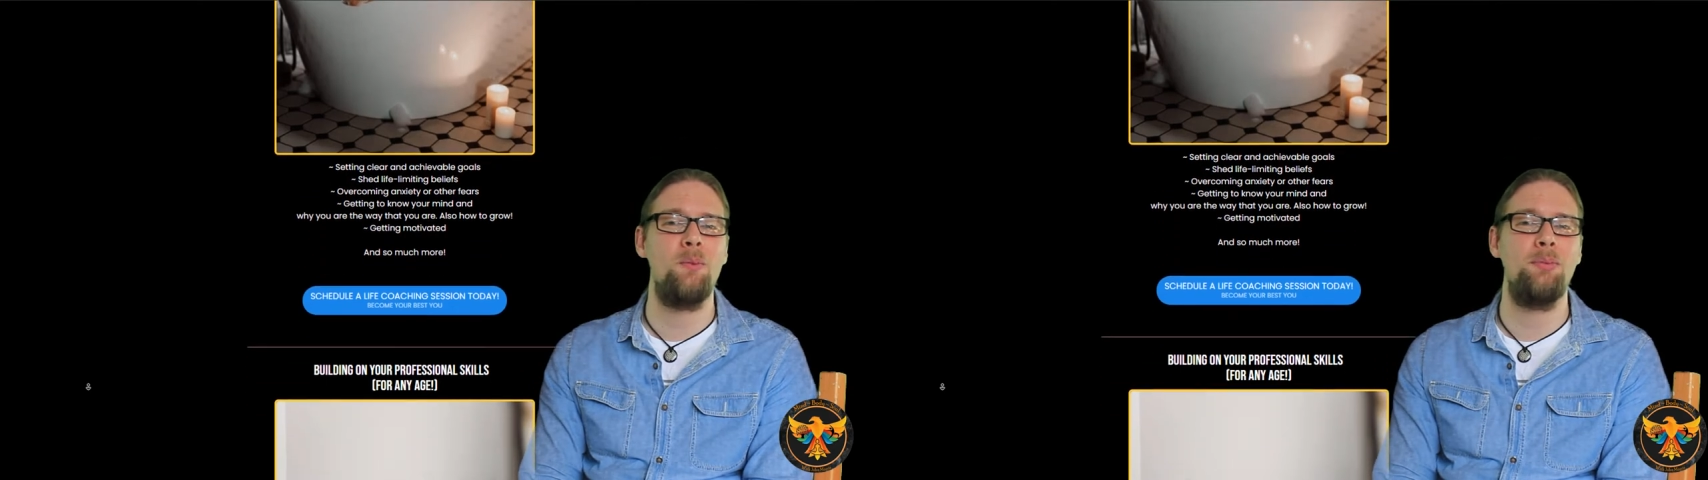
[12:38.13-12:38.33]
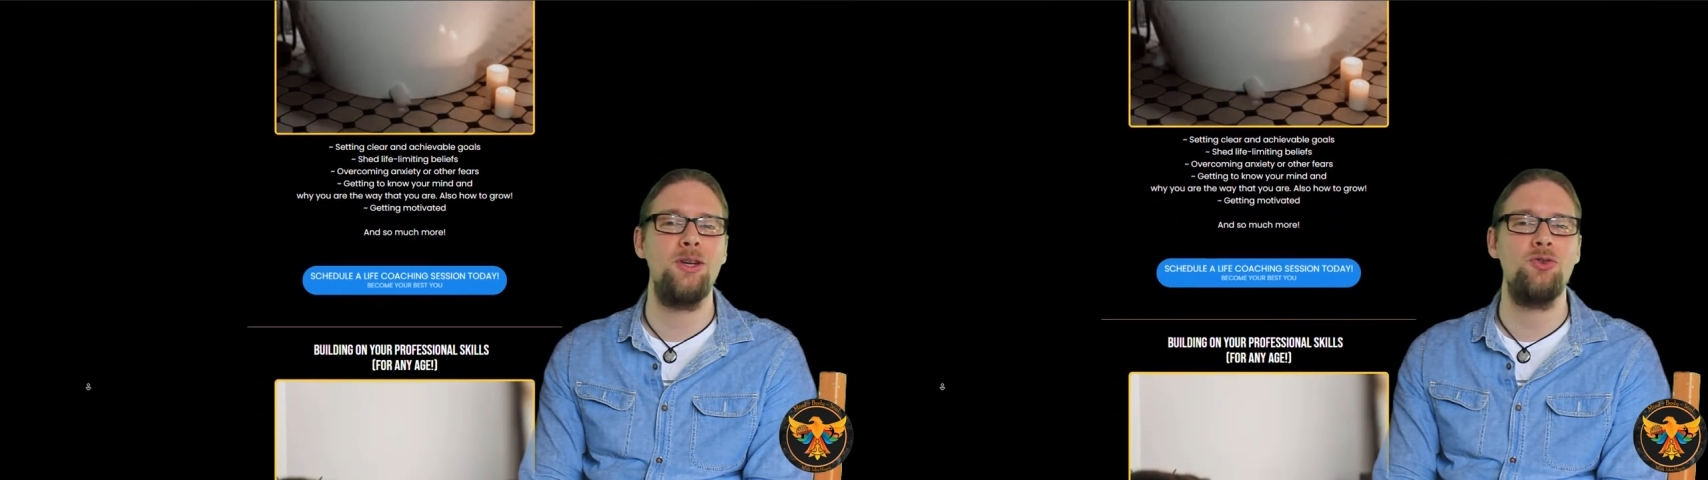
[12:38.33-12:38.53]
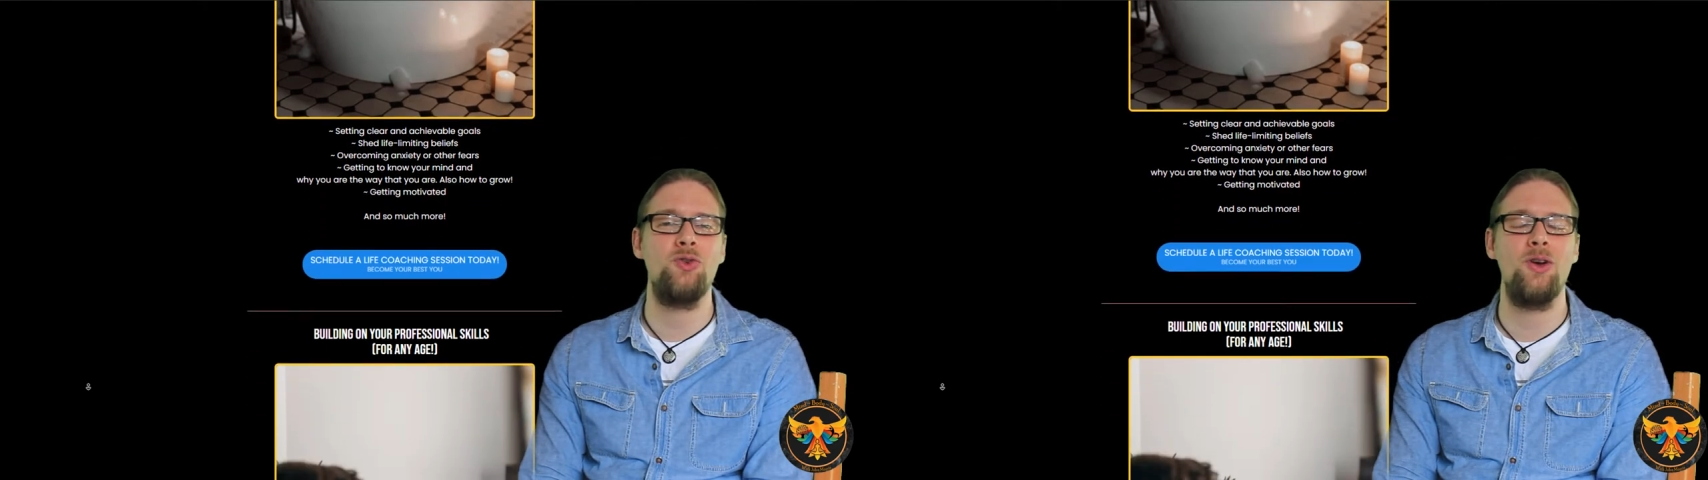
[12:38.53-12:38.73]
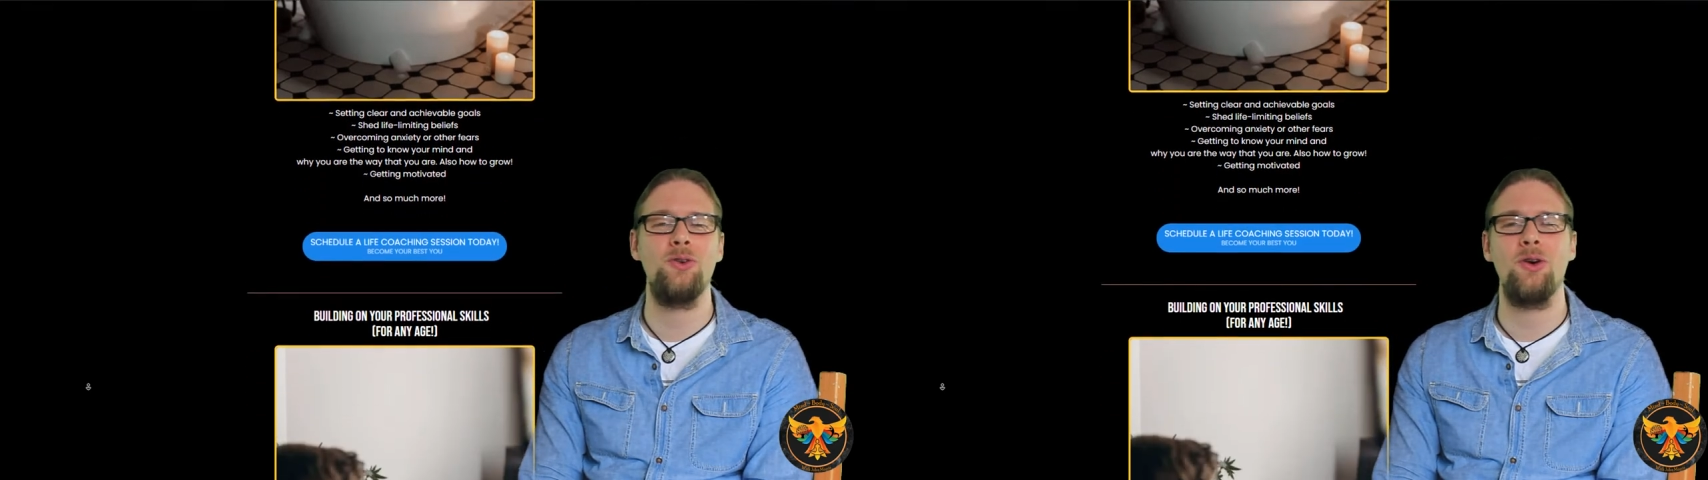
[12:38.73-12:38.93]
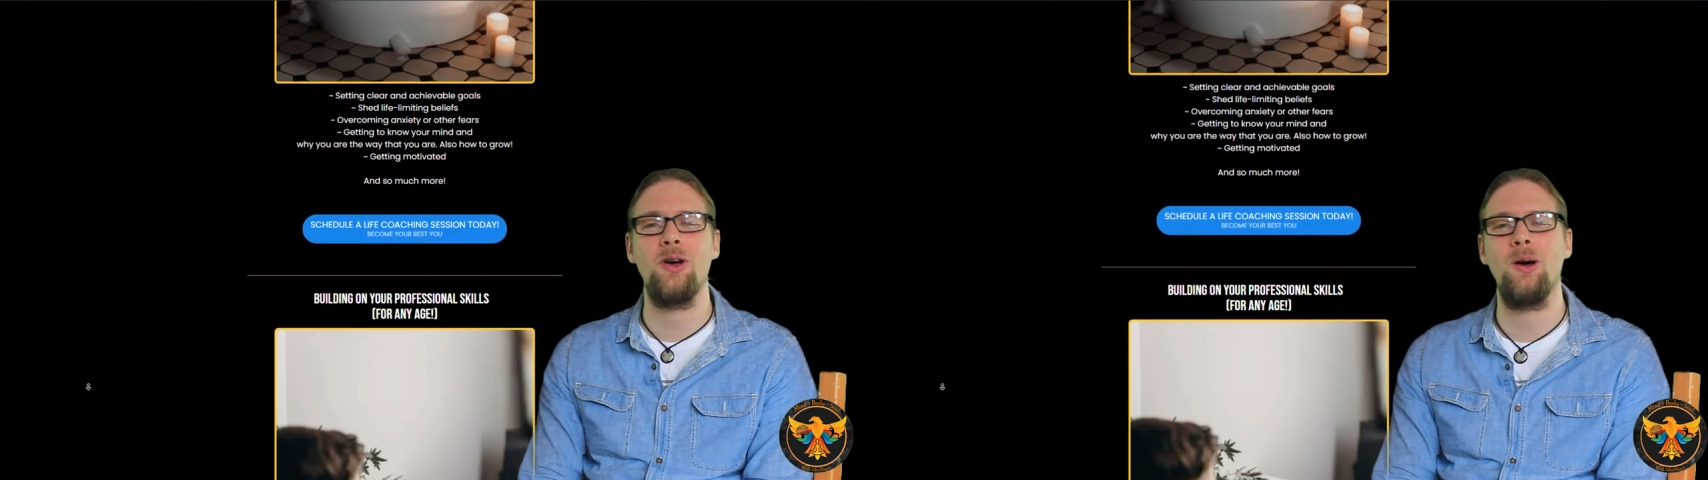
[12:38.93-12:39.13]
on
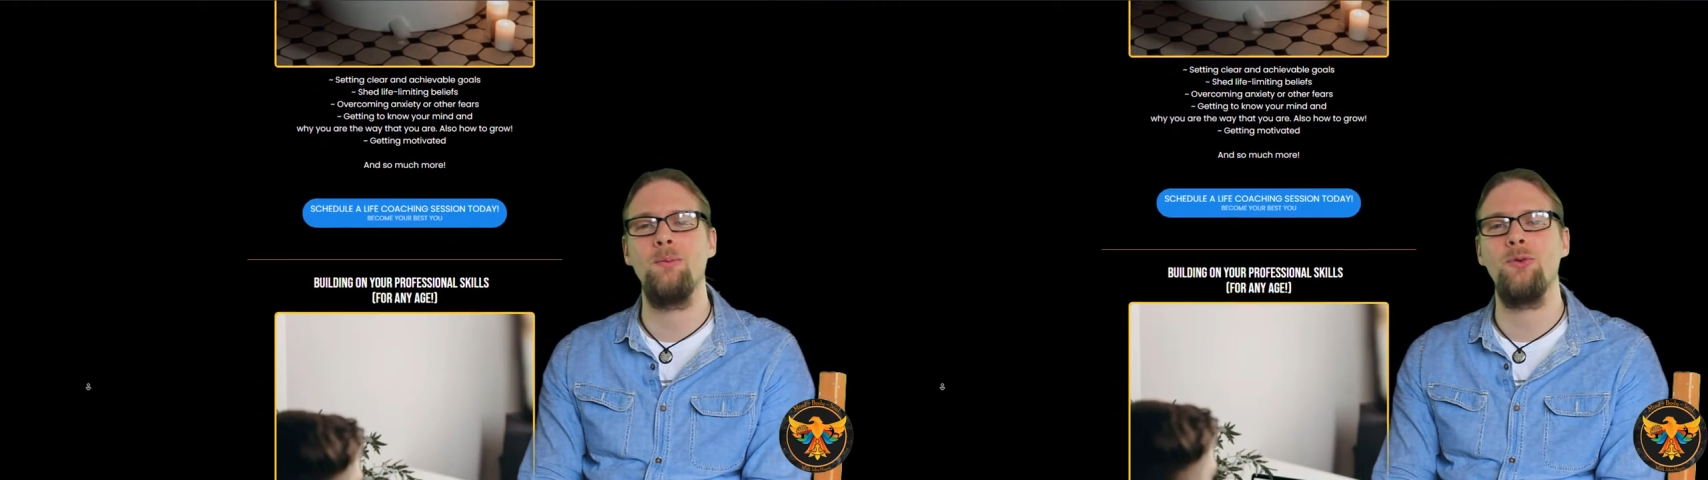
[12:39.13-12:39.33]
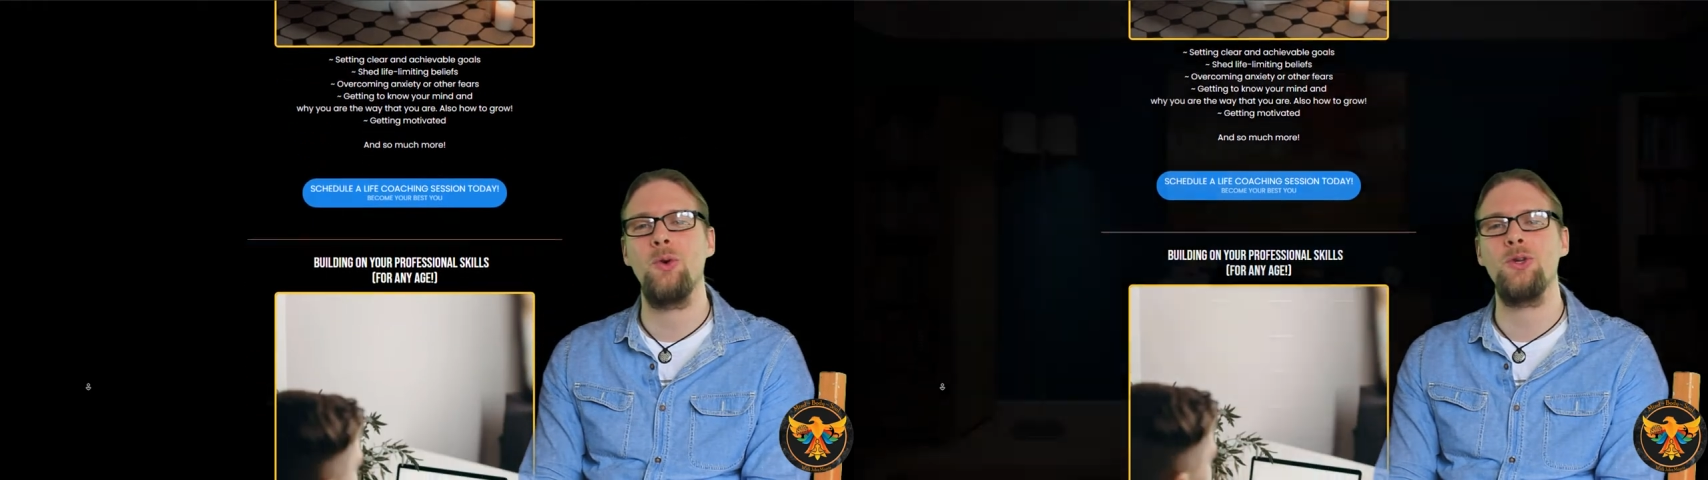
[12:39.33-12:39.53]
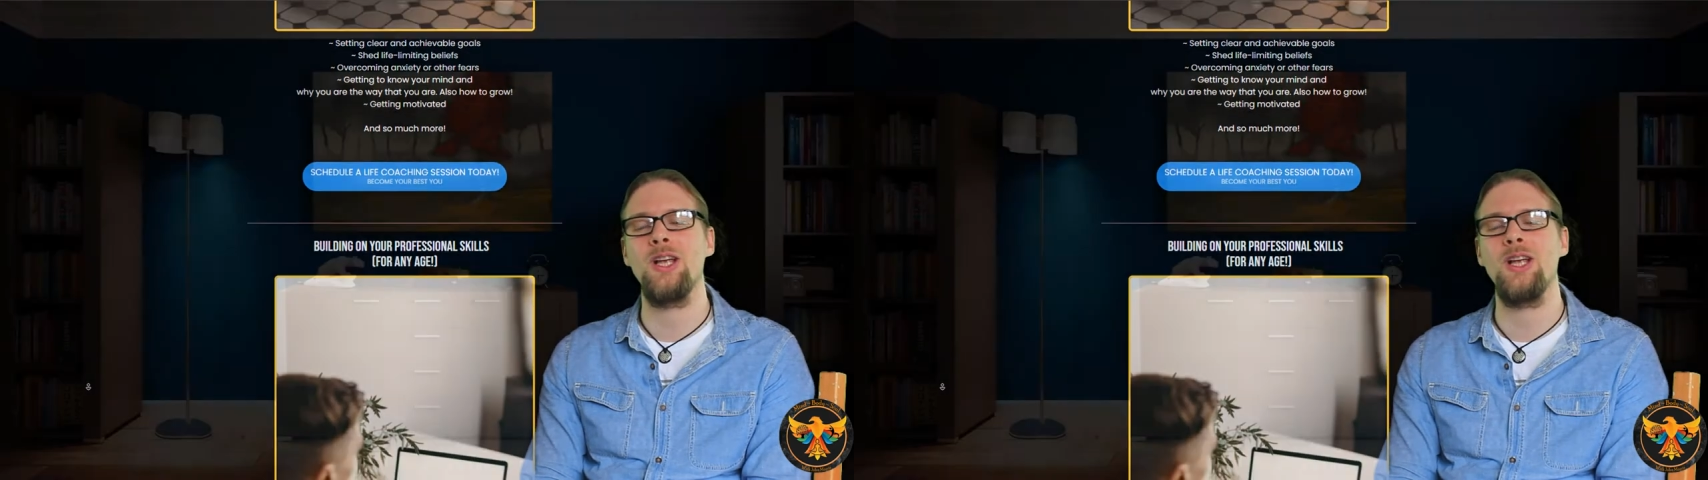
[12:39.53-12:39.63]
patreon.com forward